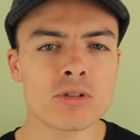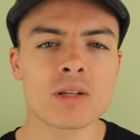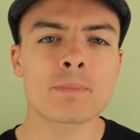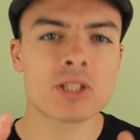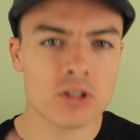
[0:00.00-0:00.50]

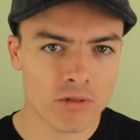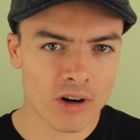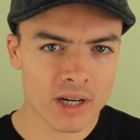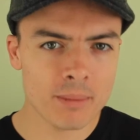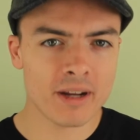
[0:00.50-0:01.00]

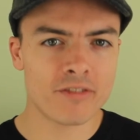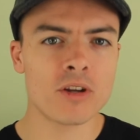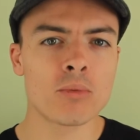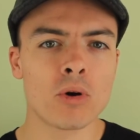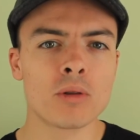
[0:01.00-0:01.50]
Subscribe
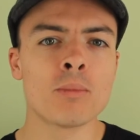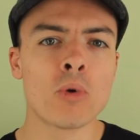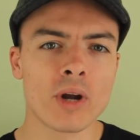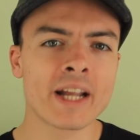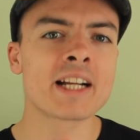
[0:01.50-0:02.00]
if you want
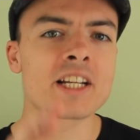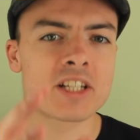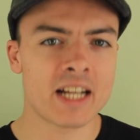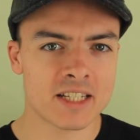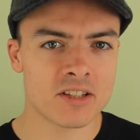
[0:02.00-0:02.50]
more
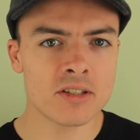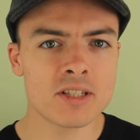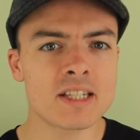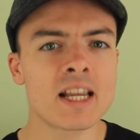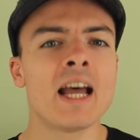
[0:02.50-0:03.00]
English
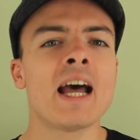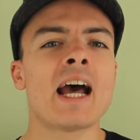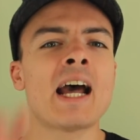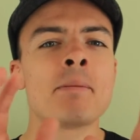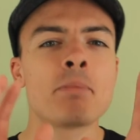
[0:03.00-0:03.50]
lessons.
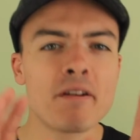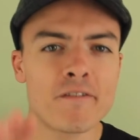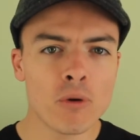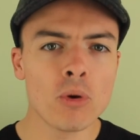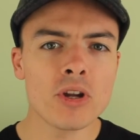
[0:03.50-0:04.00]
And
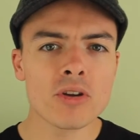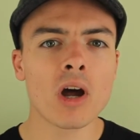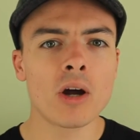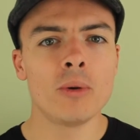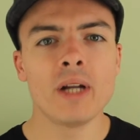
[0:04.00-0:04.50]
before you
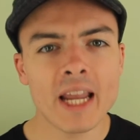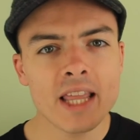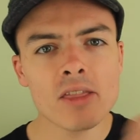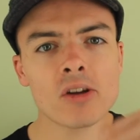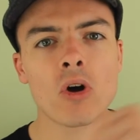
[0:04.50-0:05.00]
go,
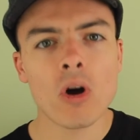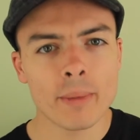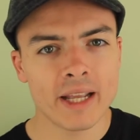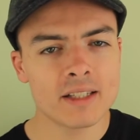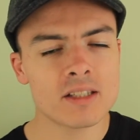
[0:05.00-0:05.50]
in the
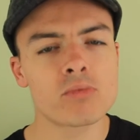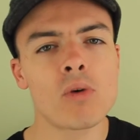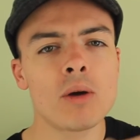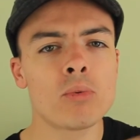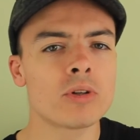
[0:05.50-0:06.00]
comments,
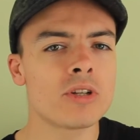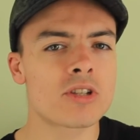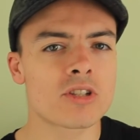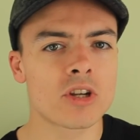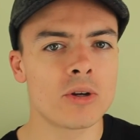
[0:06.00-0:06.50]
what I want you
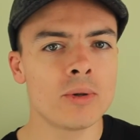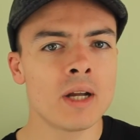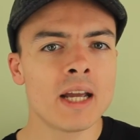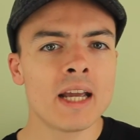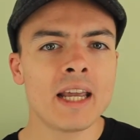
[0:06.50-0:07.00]
to do
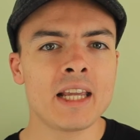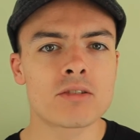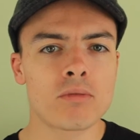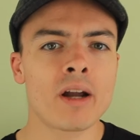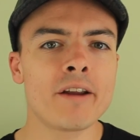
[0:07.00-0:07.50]

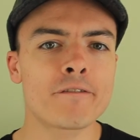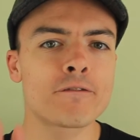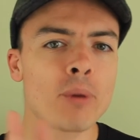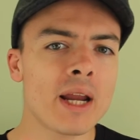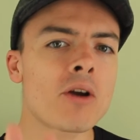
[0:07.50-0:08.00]
is write
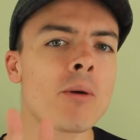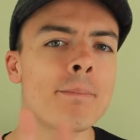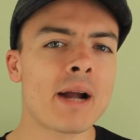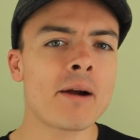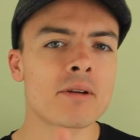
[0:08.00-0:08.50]
three
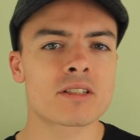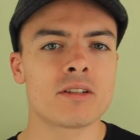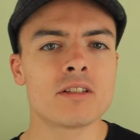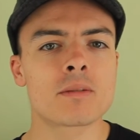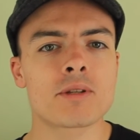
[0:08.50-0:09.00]

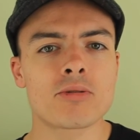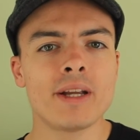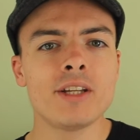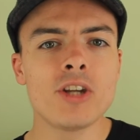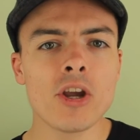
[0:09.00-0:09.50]
comparisons
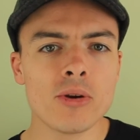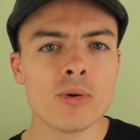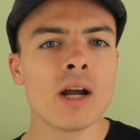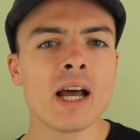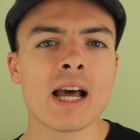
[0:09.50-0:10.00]
between
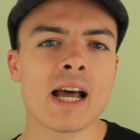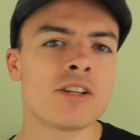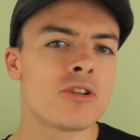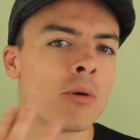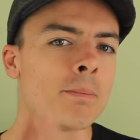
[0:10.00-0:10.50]
you
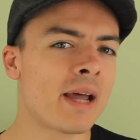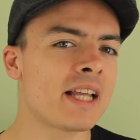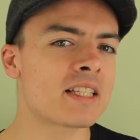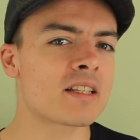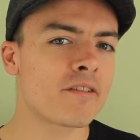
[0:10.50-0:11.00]
and your
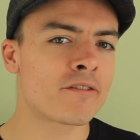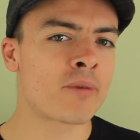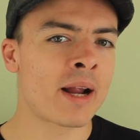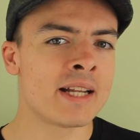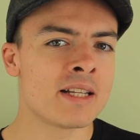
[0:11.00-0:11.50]
best
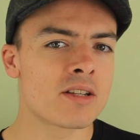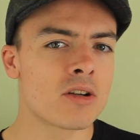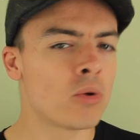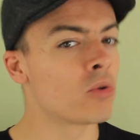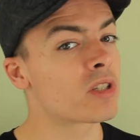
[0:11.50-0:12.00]
friend
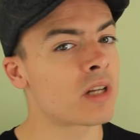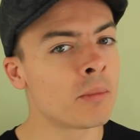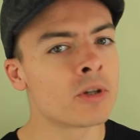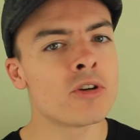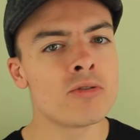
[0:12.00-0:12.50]
or
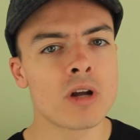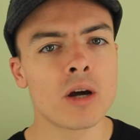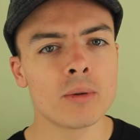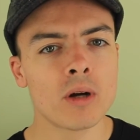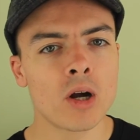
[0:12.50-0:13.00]
someone you
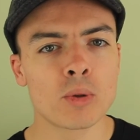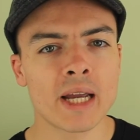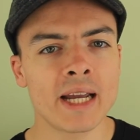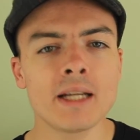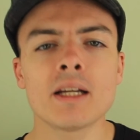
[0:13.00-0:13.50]
know.
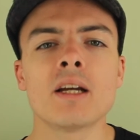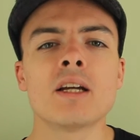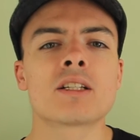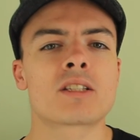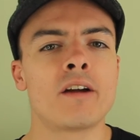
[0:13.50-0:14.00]
Okay?
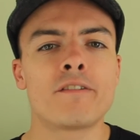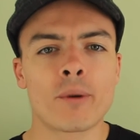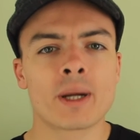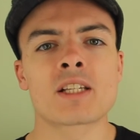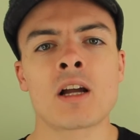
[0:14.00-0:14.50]
So,
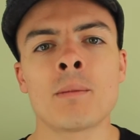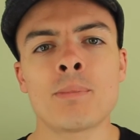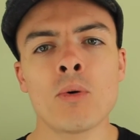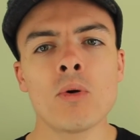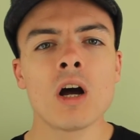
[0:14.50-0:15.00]
for
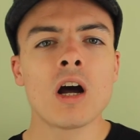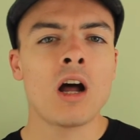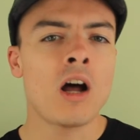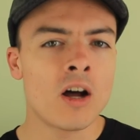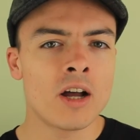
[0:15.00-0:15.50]
example,
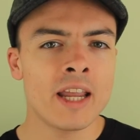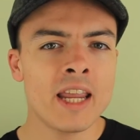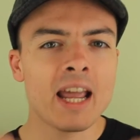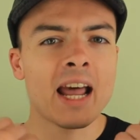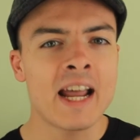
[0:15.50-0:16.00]

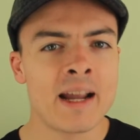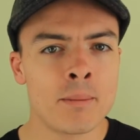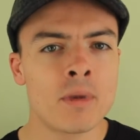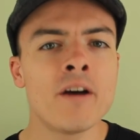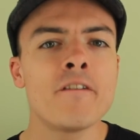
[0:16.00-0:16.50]
I
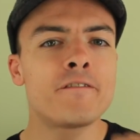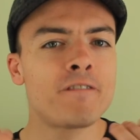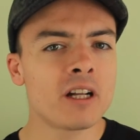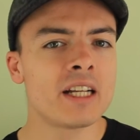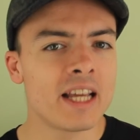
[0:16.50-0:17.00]
am
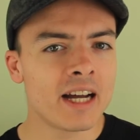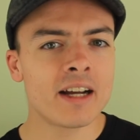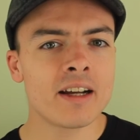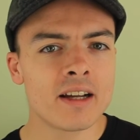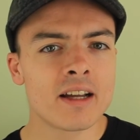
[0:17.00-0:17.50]

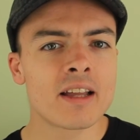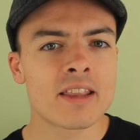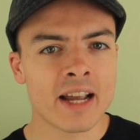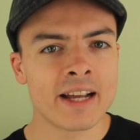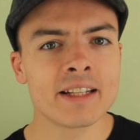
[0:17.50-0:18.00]
funnier
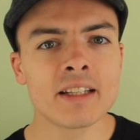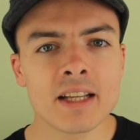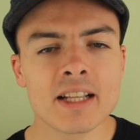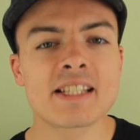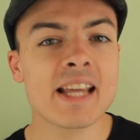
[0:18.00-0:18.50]
than
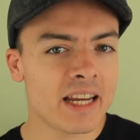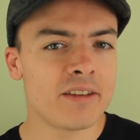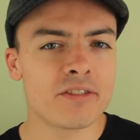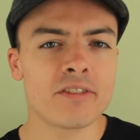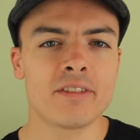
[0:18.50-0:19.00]

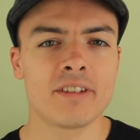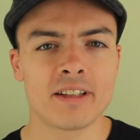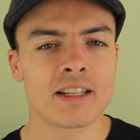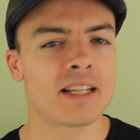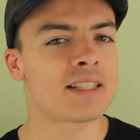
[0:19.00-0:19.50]
Dave.
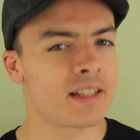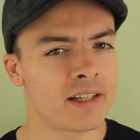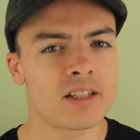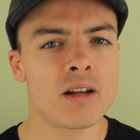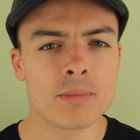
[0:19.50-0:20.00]
That's an
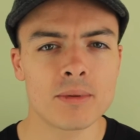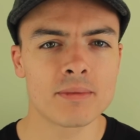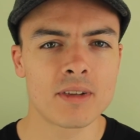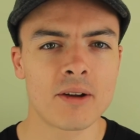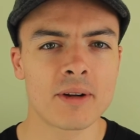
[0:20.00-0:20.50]
example.
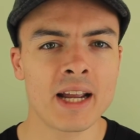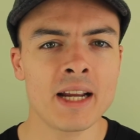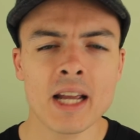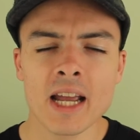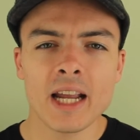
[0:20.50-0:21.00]

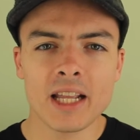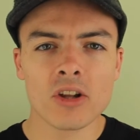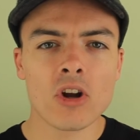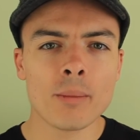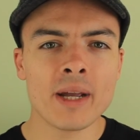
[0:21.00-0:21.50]
Okay? In
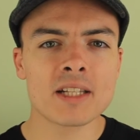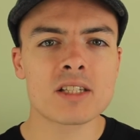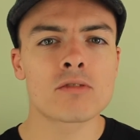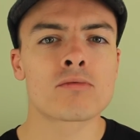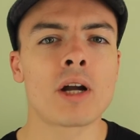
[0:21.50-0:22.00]
the
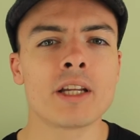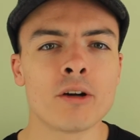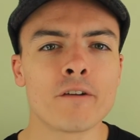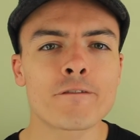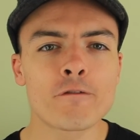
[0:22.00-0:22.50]
comments, write
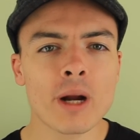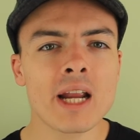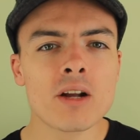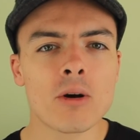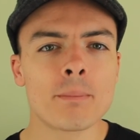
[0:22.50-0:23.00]
your
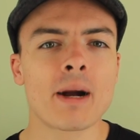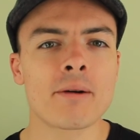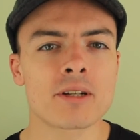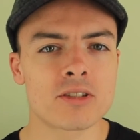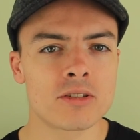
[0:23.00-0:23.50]
three
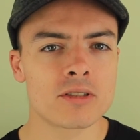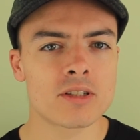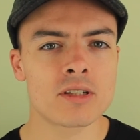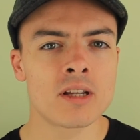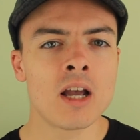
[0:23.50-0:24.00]

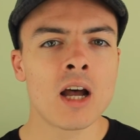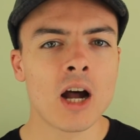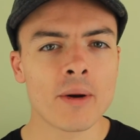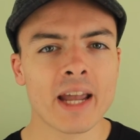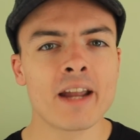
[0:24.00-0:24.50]
comparisons.
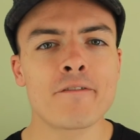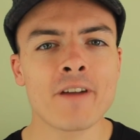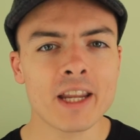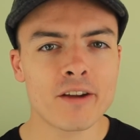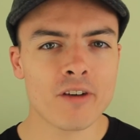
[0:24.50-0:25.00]
Okay,
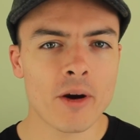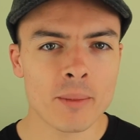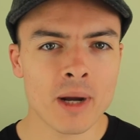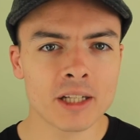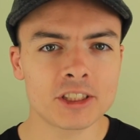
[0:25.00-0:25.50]
thank you
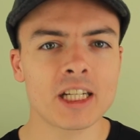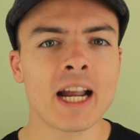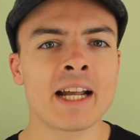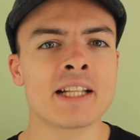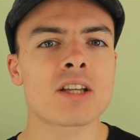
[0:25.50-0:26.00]
very much,
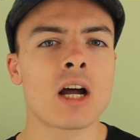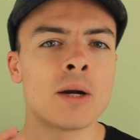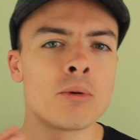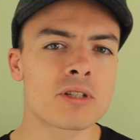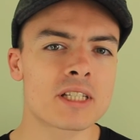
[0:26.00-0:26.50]
and
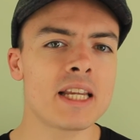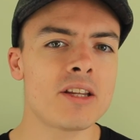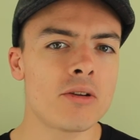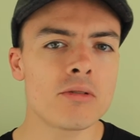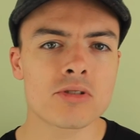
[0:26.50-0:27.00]
I will see
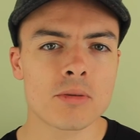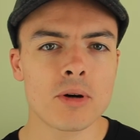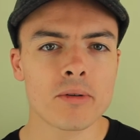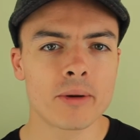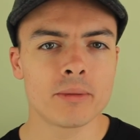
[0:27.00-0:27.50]
you
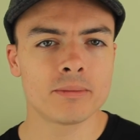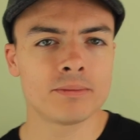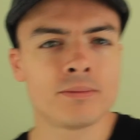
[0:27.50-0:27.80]
tomorrow.